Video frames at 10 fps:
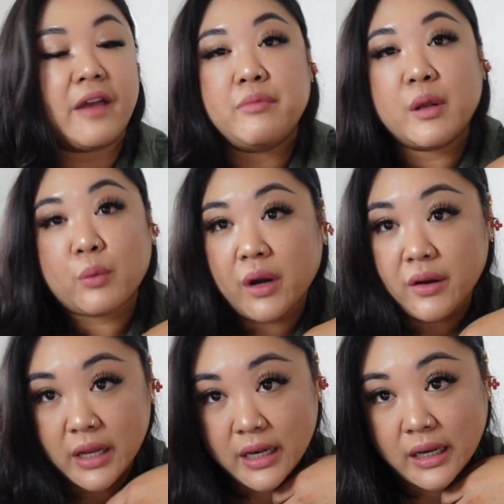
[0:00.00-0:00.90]
been
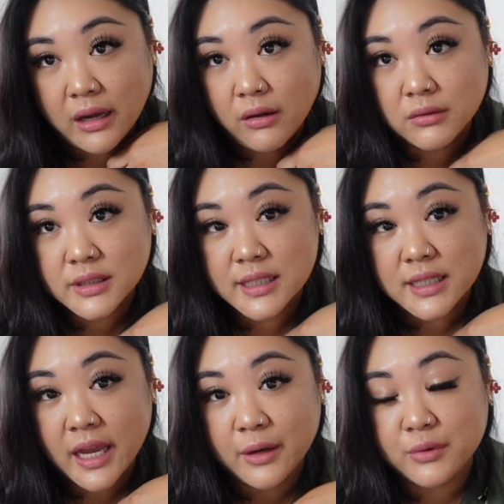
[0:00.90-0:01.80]
wearing it now since
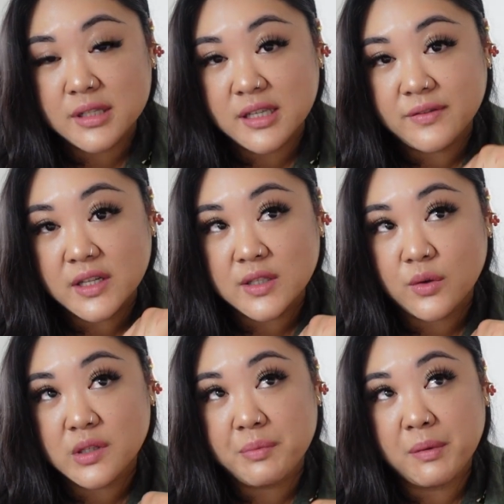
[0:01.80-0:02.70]
I had received it, so
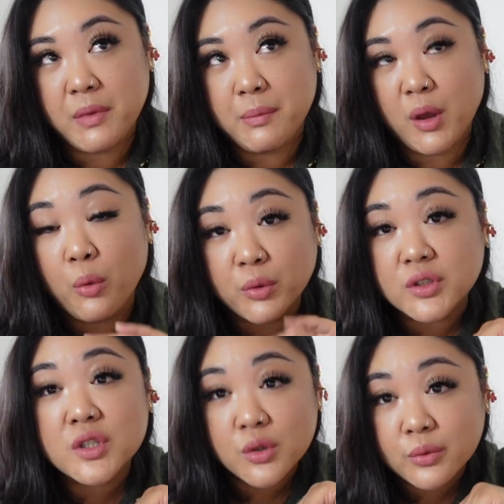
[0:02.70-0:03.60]
it's been maybe
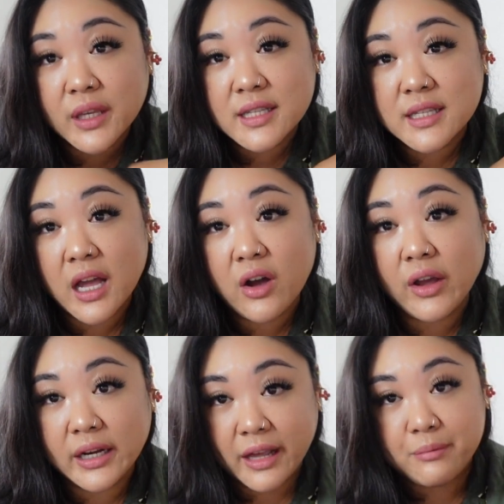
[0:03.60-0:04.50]
almost 2 weeks now,
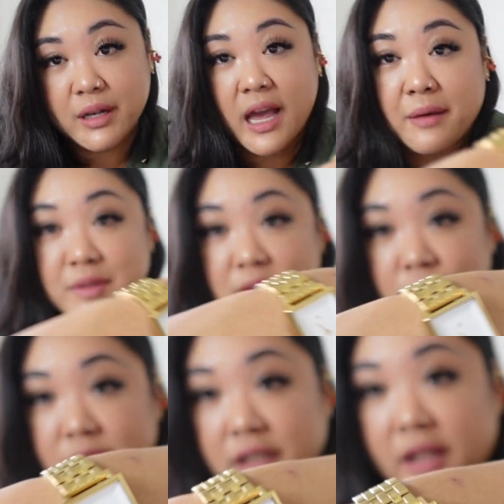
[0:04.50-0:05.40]
and I've been
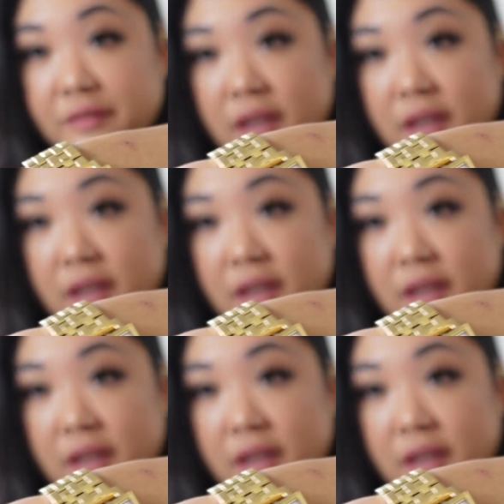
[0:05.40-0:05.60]
absolutely loving